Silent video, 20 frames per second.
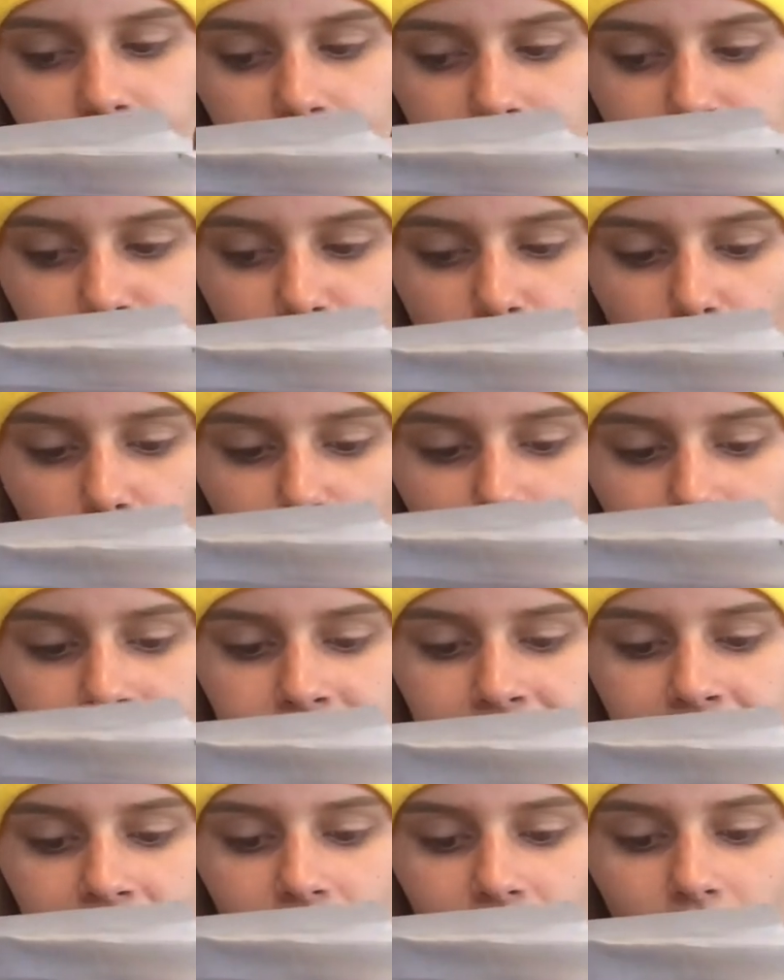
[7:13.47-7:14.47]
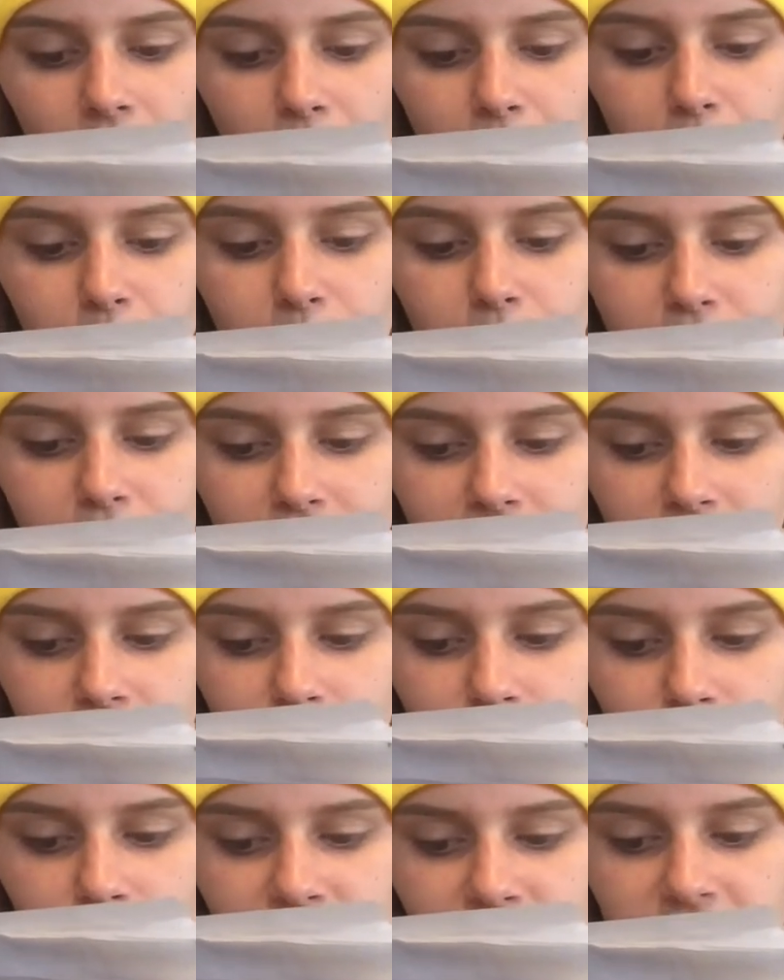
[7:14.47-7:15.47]
a good job, I'm going to give
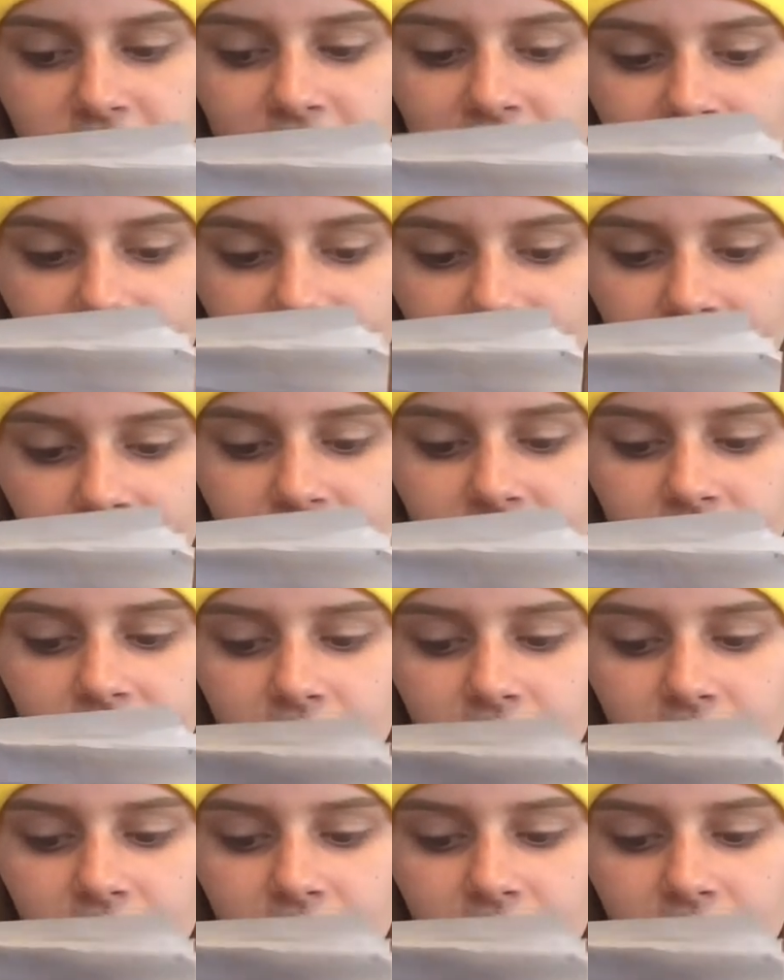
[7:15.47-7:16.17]
you a Skitty.